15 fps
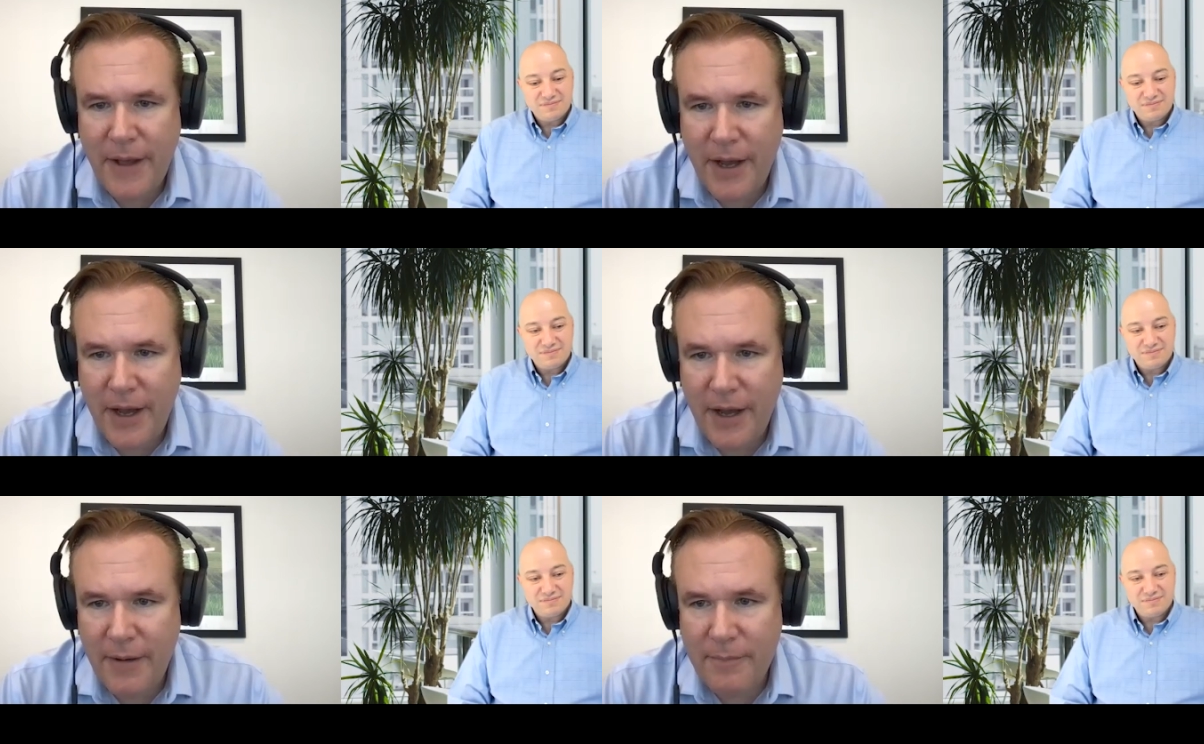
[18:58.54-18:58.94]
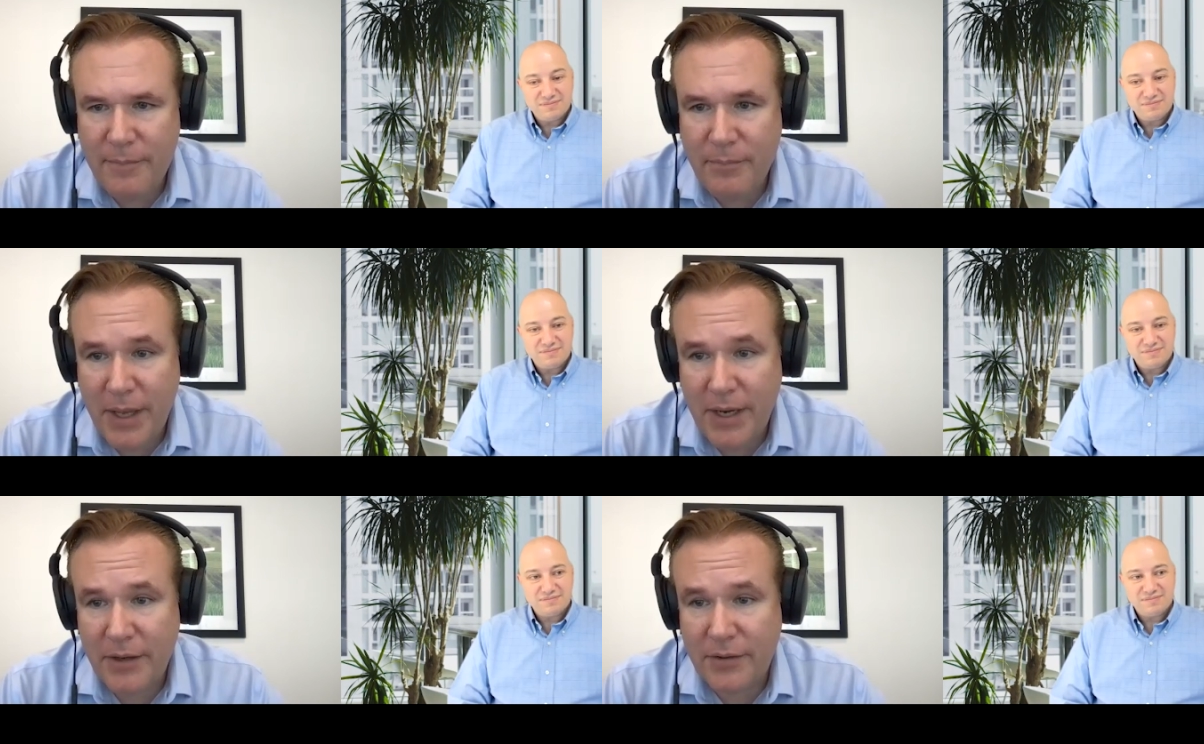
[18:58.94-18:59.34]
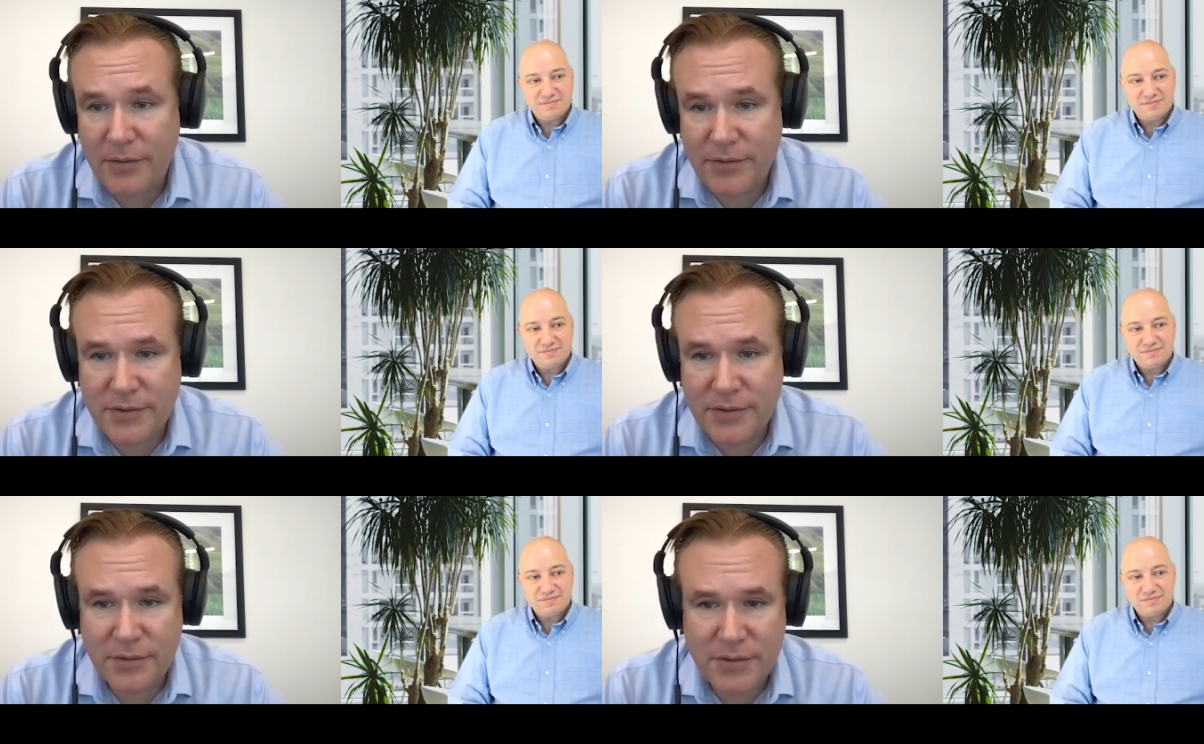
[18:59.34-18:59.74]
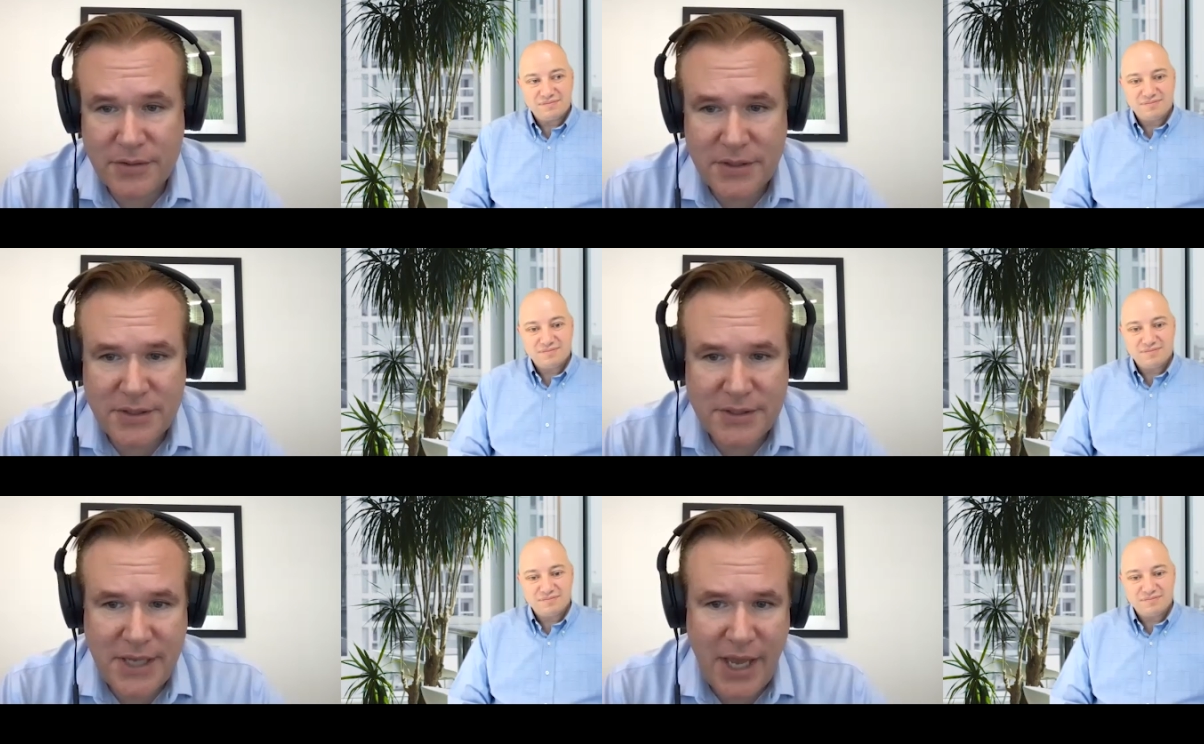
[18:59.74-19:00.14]
Speaker 1: um, medical
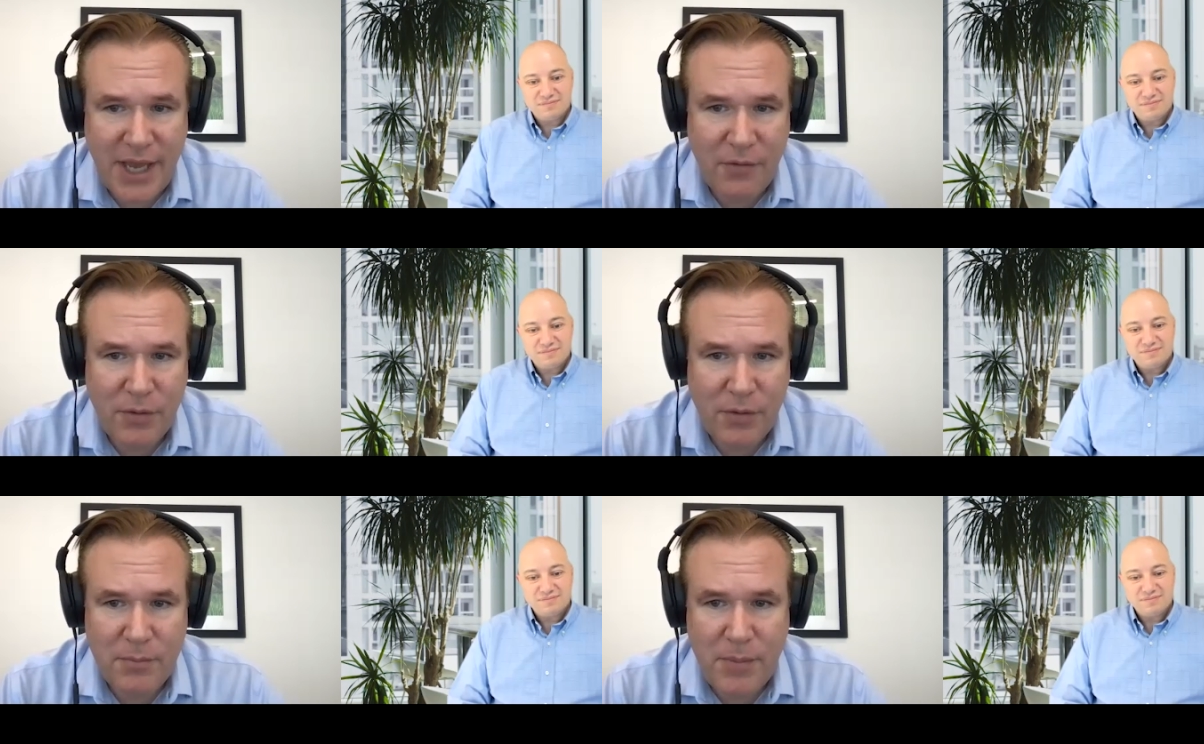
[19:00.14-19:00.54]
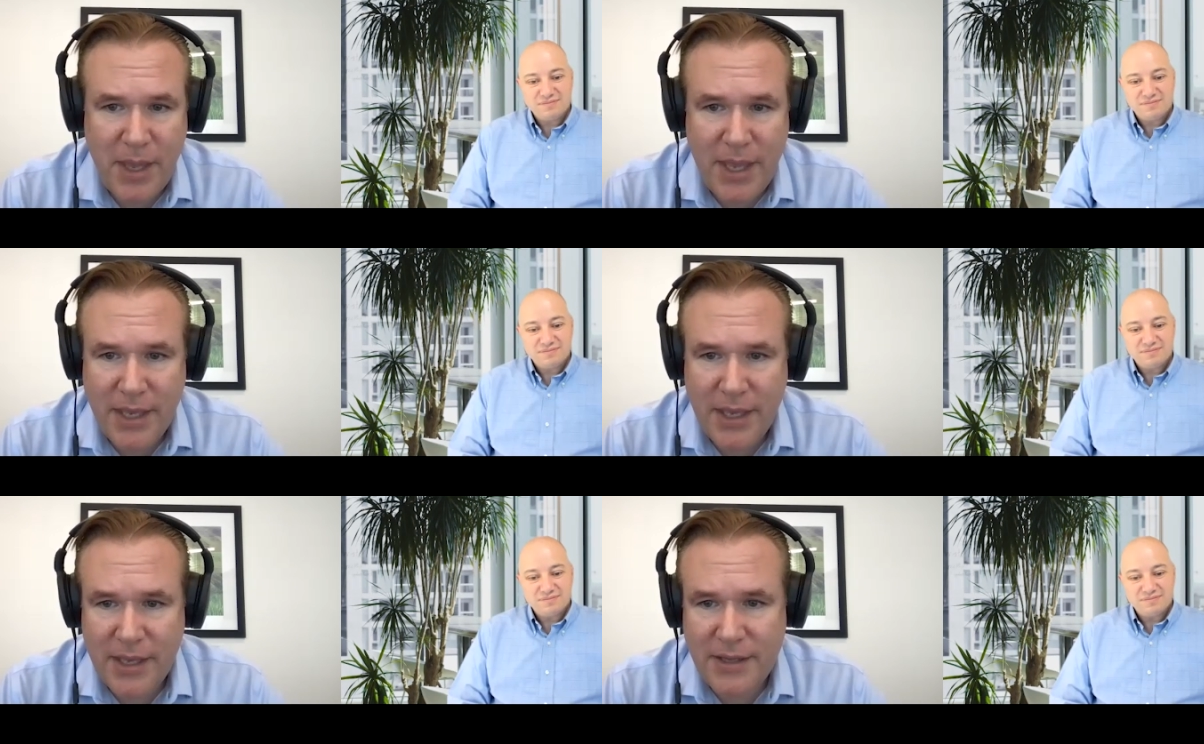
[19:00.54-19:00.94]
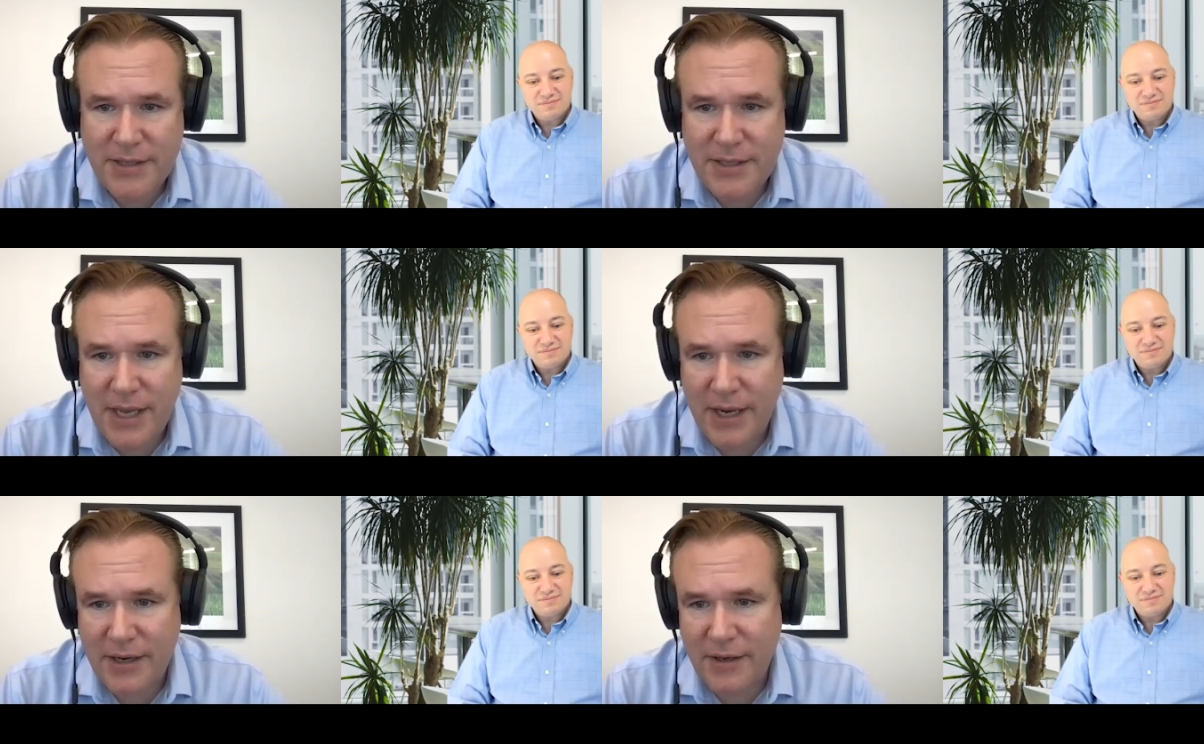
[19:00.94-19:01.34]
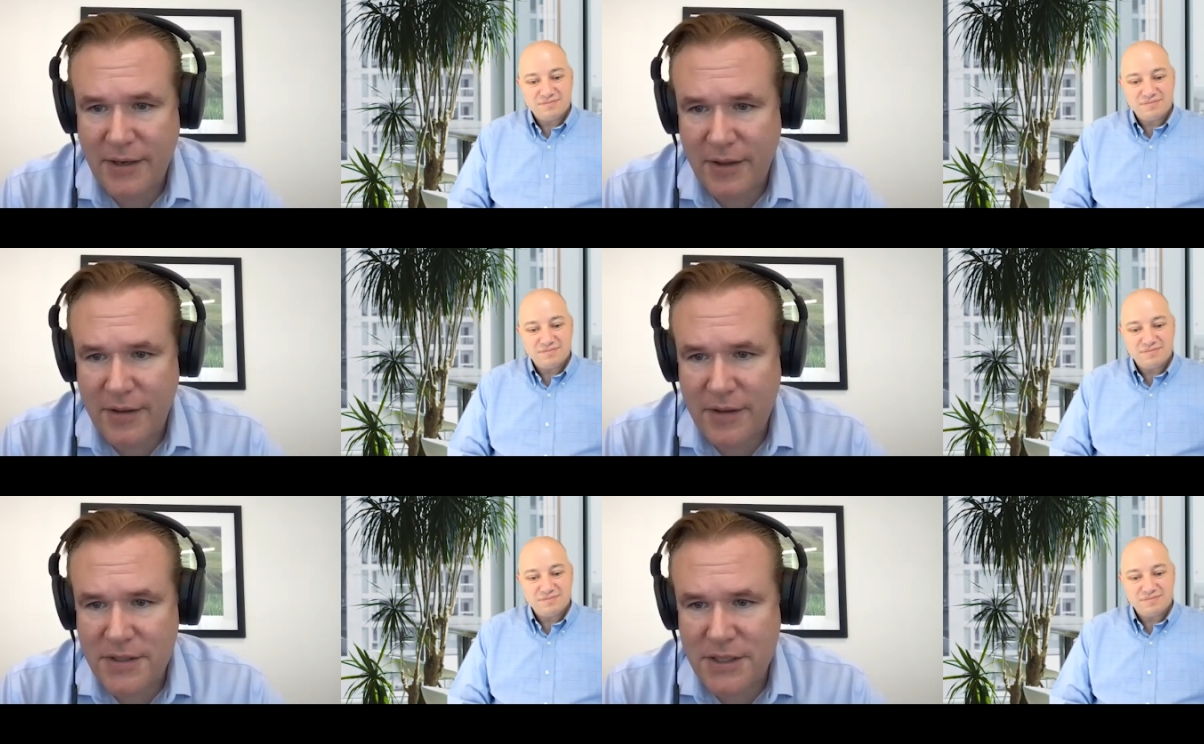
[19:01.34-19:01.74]
solutions? How do we make
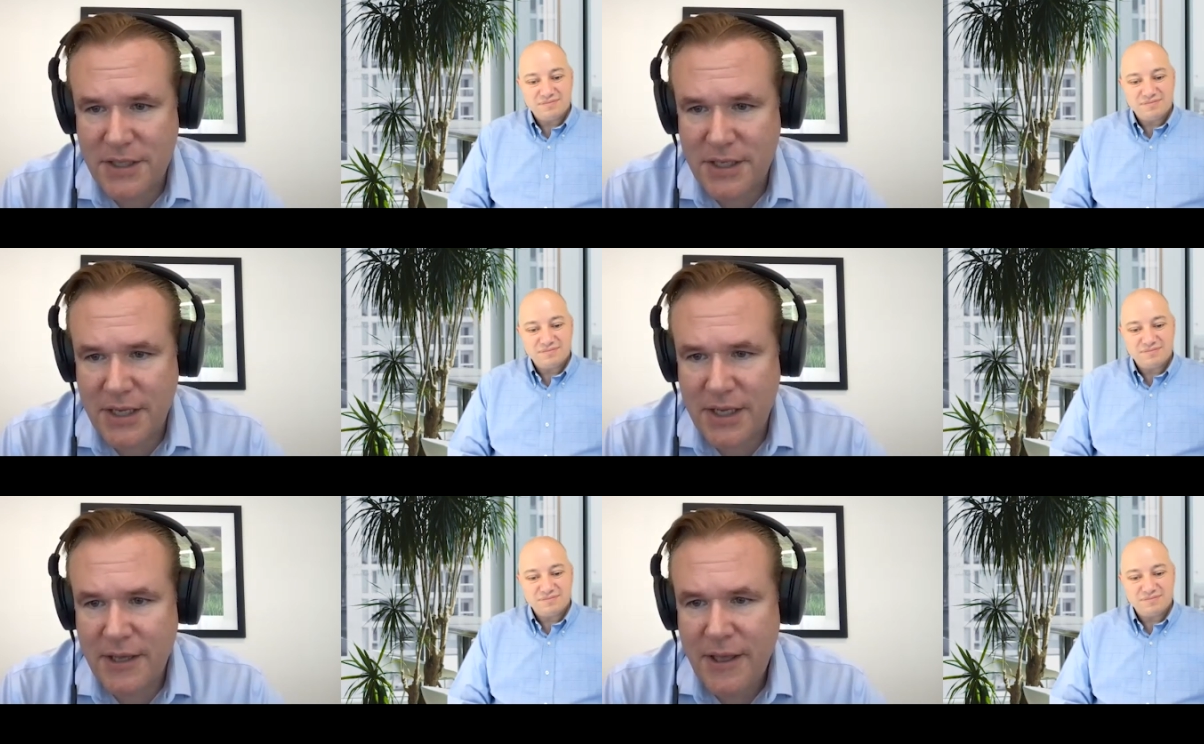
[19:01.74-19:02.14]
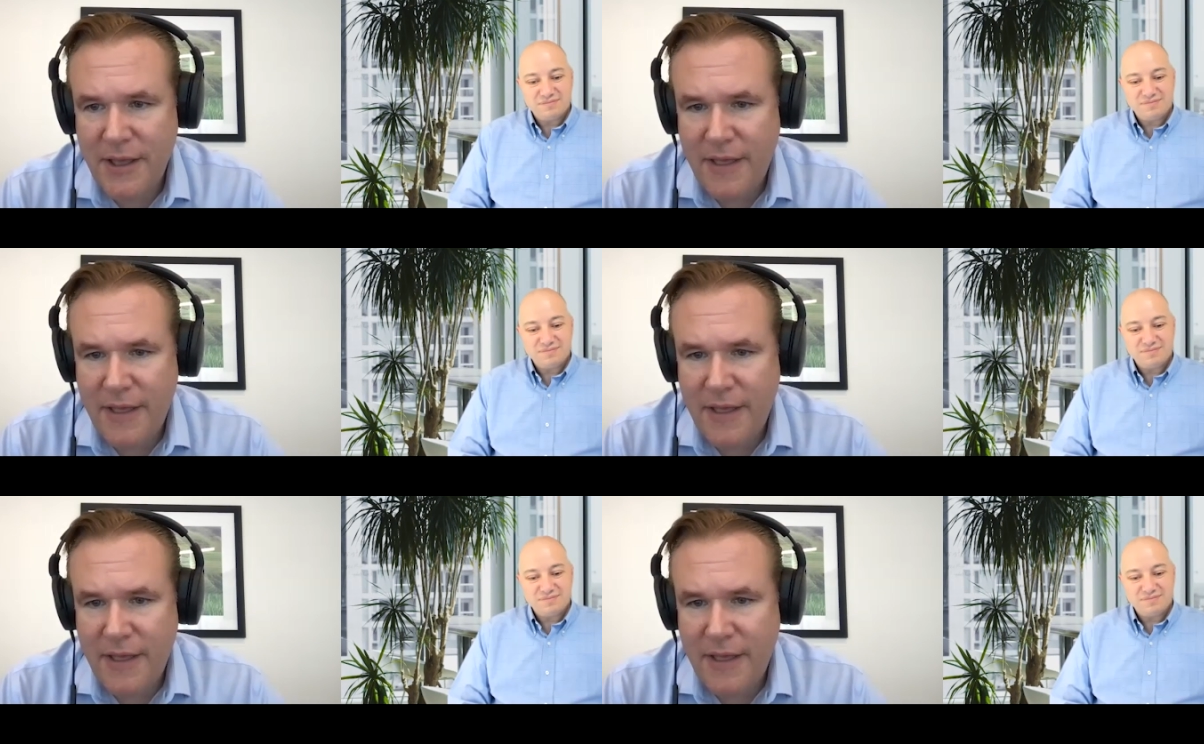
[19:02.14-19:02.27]
technology